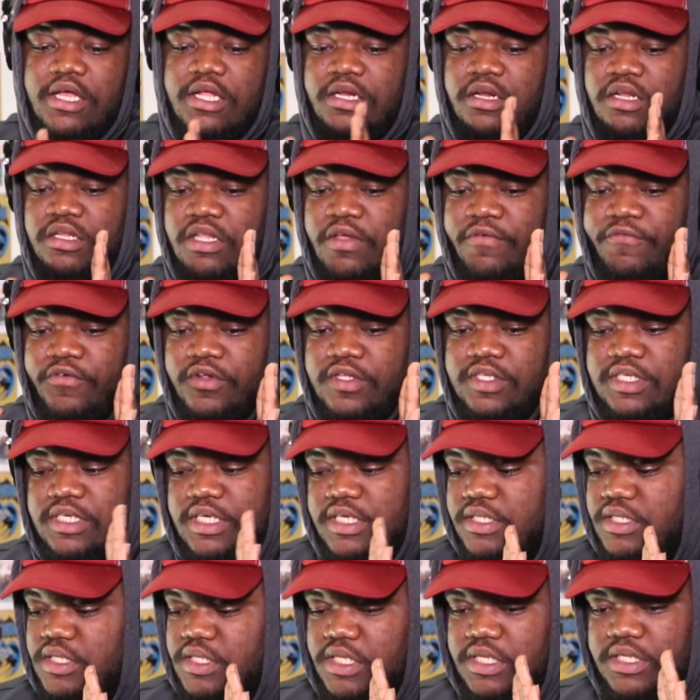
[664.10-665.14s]
the difference
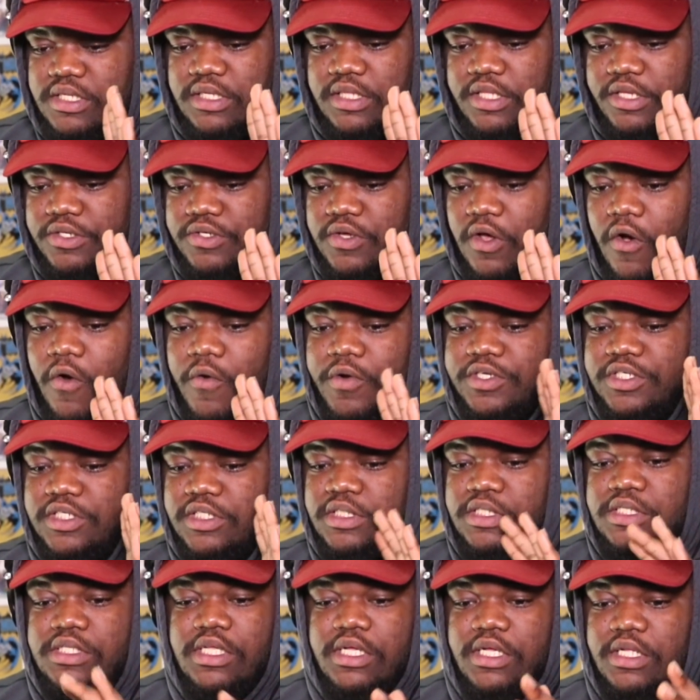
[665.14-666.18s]
is that there's always
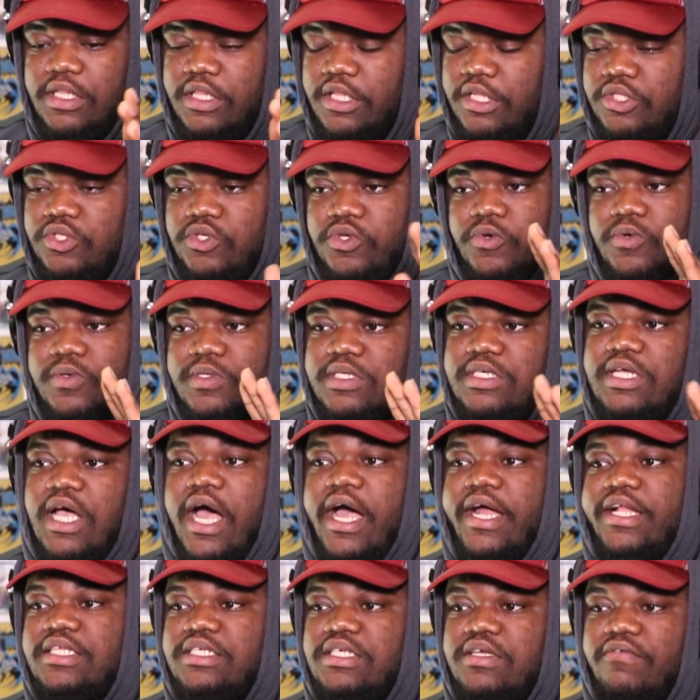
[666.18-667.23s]
just the two
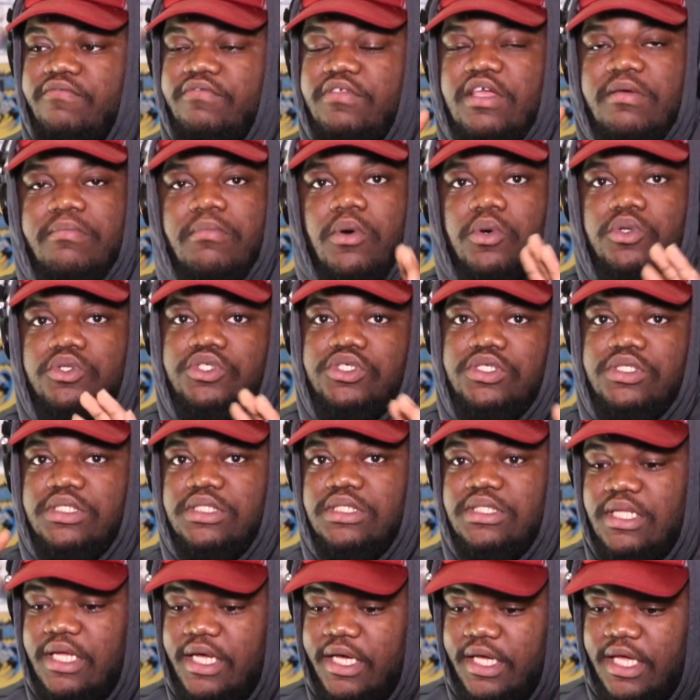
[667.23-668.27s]
sides of the
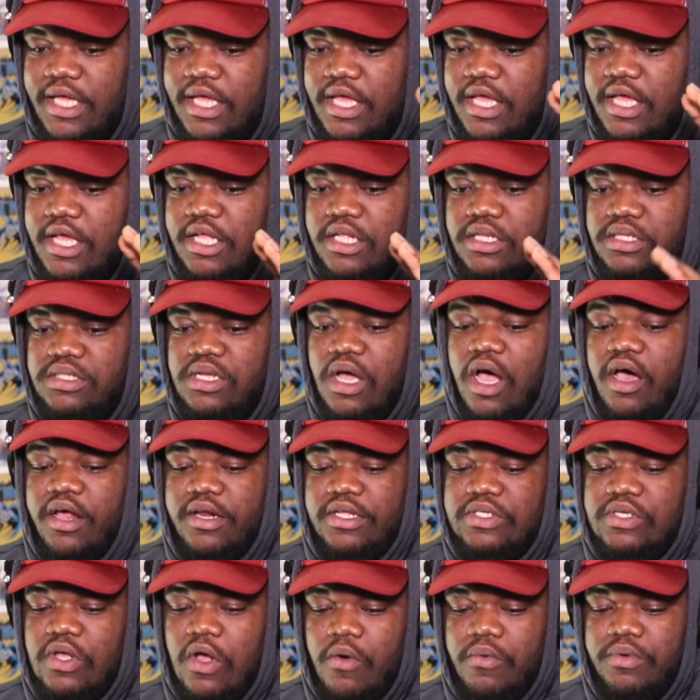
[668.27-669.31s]
emotions. Like, Don
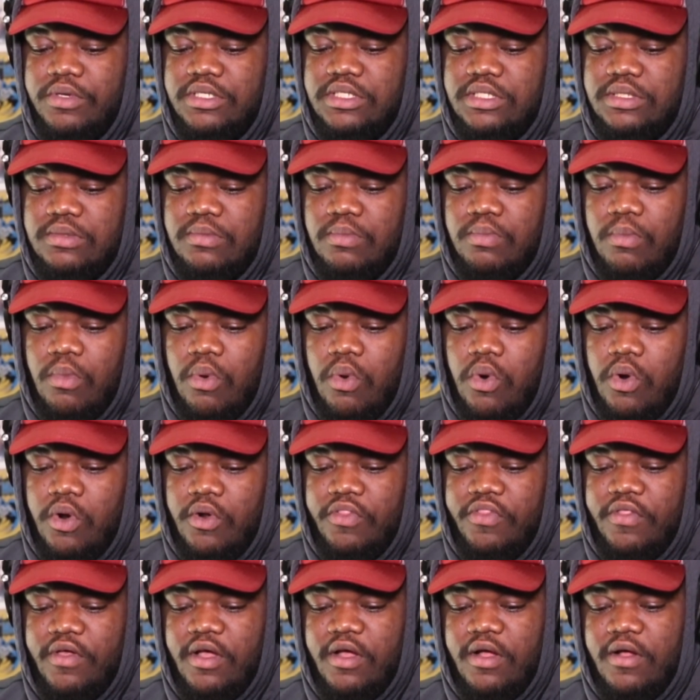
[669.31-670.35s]
is always more
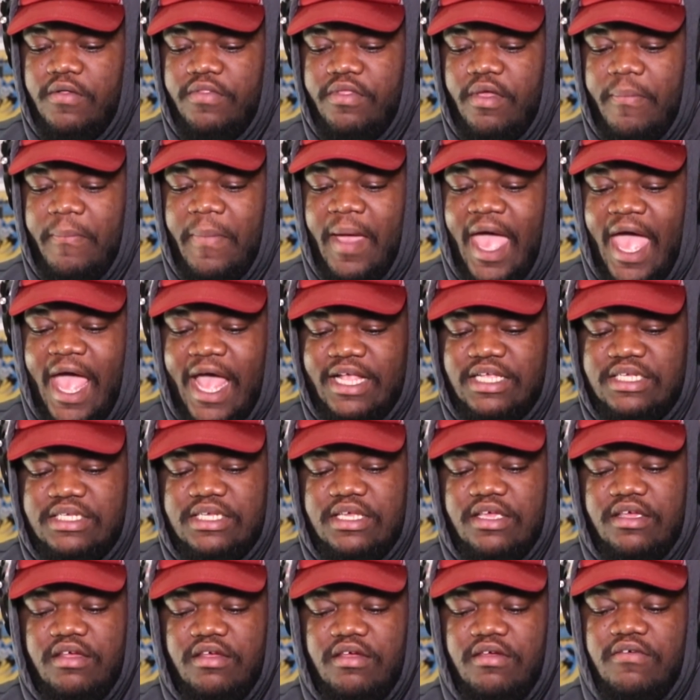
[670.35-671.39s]
the
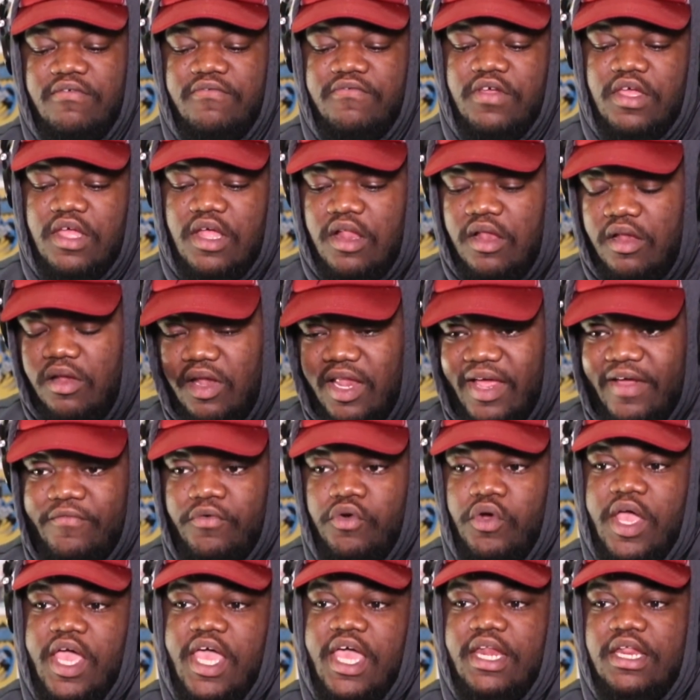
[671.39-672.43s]
passive,
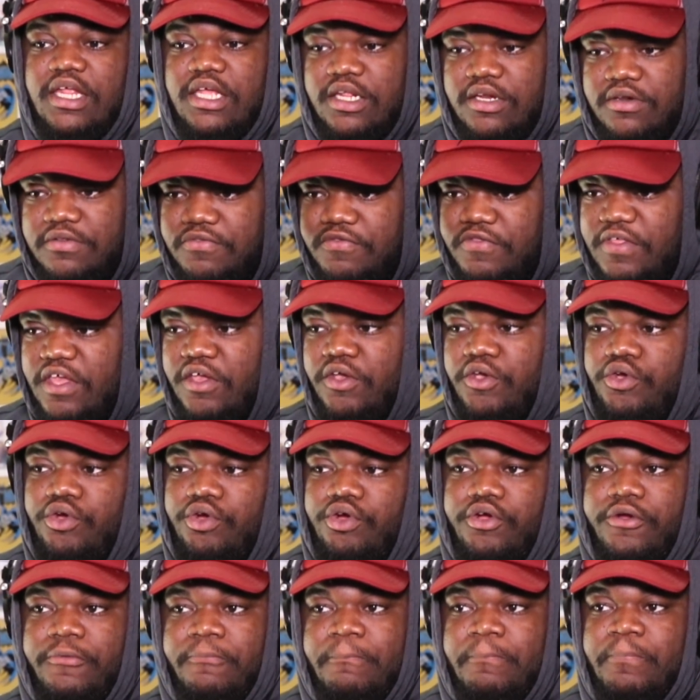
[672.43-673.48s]
level-headed
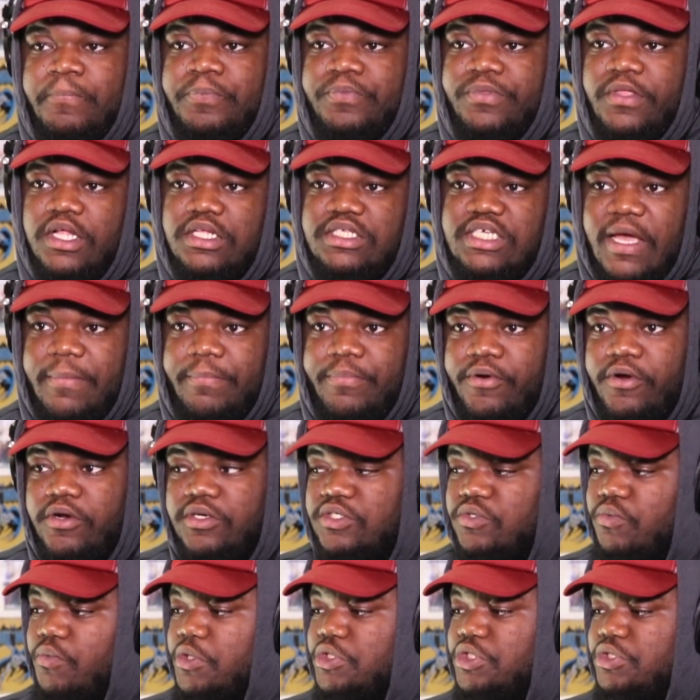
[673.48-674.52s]
thinker type
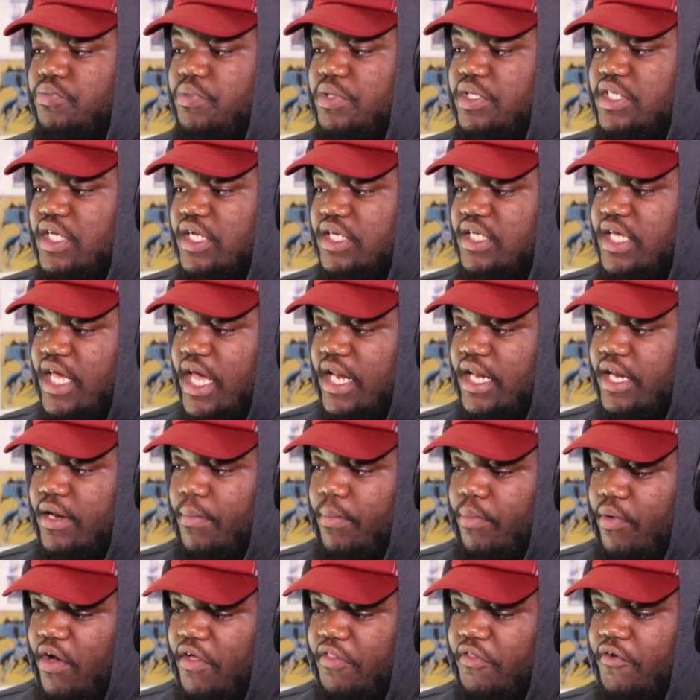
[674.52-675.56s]
person, which we did get in the
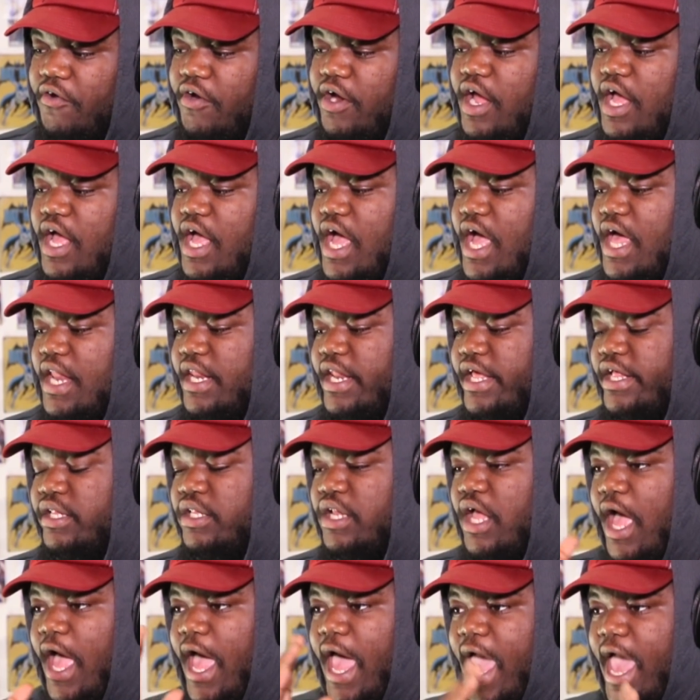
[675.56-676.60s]
brother, and then
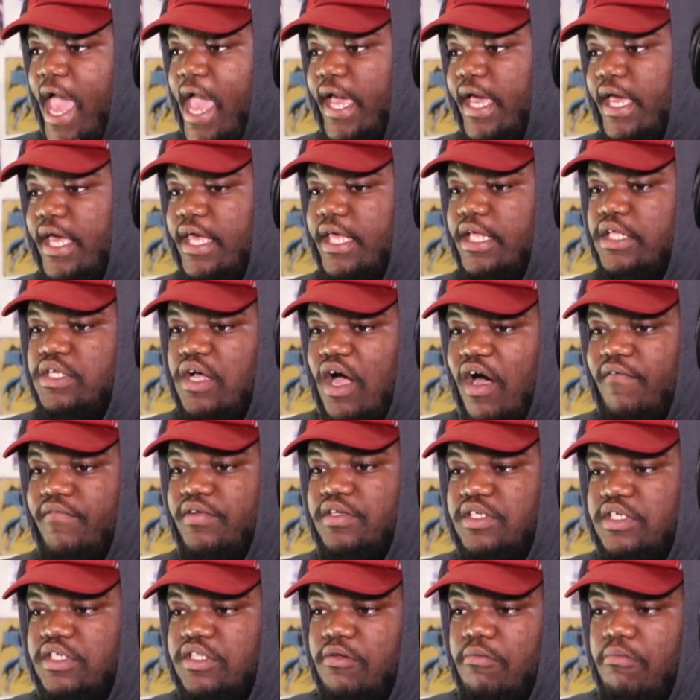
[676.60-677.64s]
Hank is
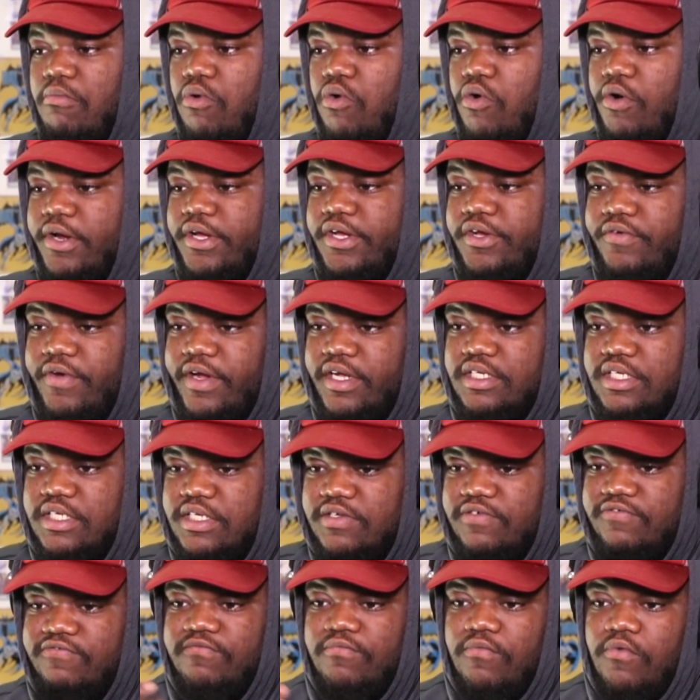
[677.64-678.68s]
obviously the more
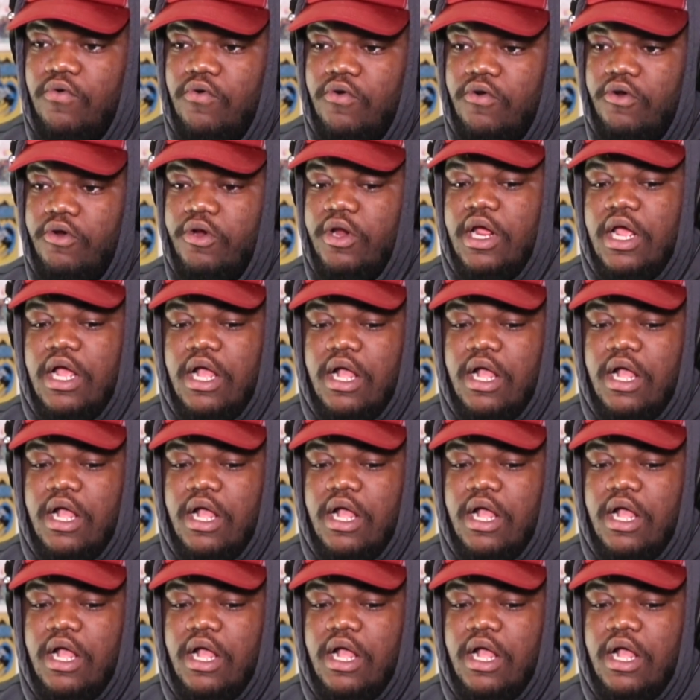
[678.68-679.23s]
aggressive, more